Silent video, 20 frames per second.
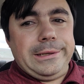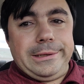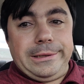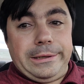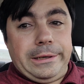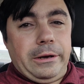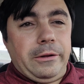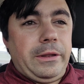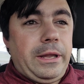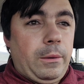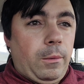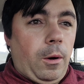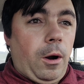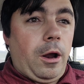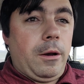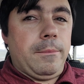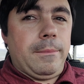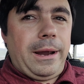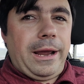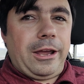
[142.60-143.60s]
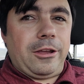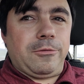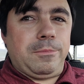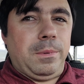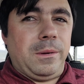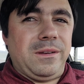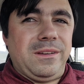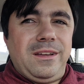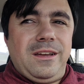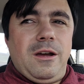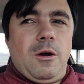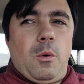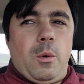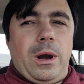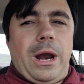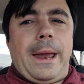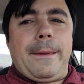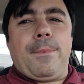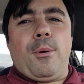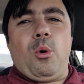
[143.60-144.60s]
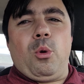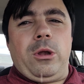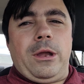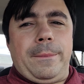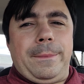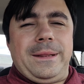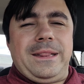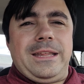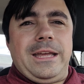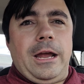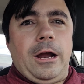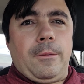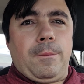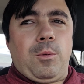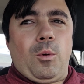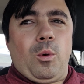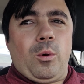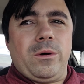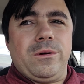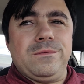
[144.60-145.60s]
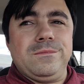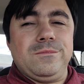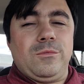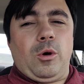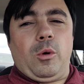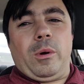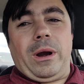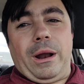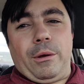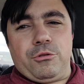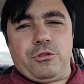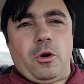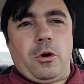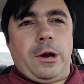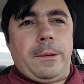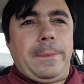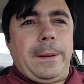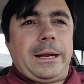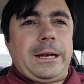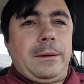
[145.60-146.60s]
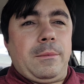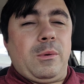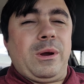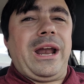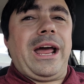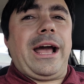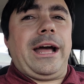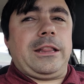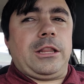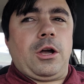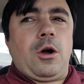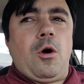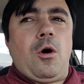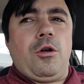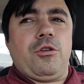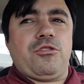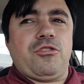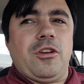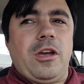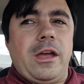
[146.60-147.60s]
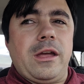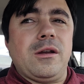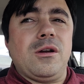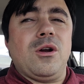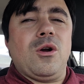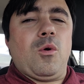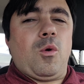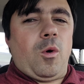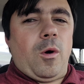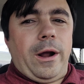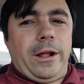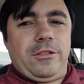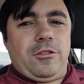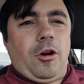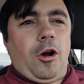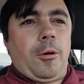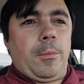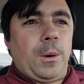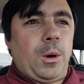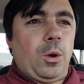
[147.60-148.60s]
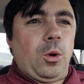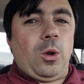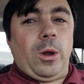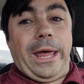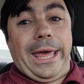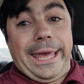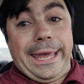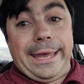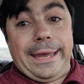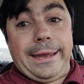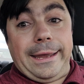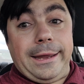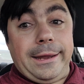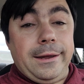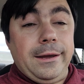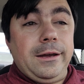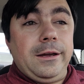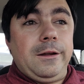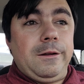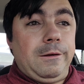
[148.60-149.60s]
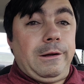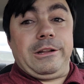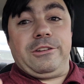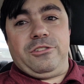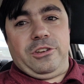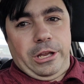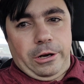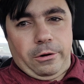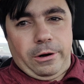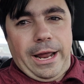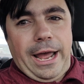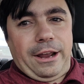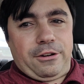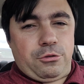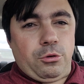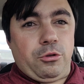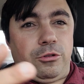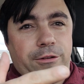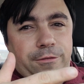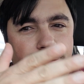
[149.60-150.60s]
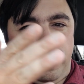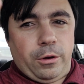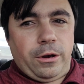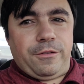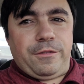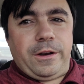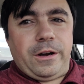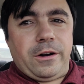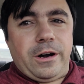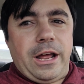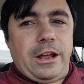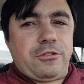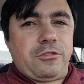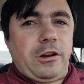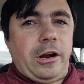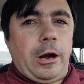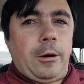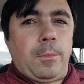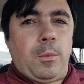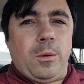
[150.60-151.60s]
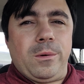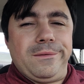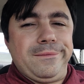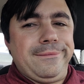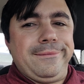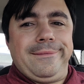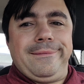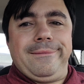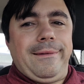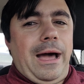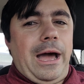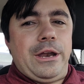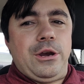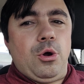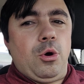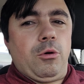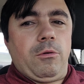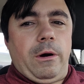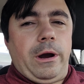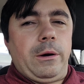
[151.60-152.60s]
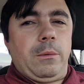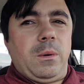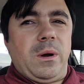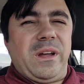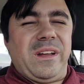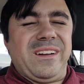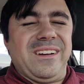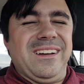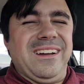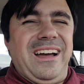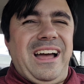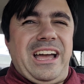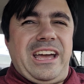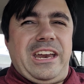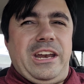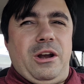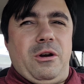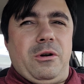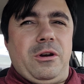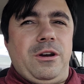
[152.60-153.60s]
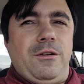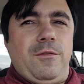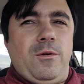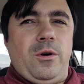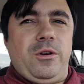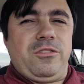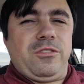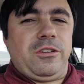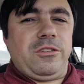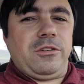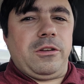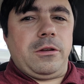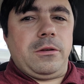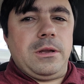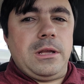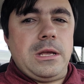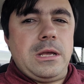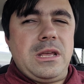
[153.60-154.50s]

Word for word: you know, they were unmasked. But when I pulled up at the airport, or when I was going to pick them, when I got the call saying we're at Terminal A, it's internationals at Philadelphia International Airport, I knew it right away. I could hear it in the voice. I said,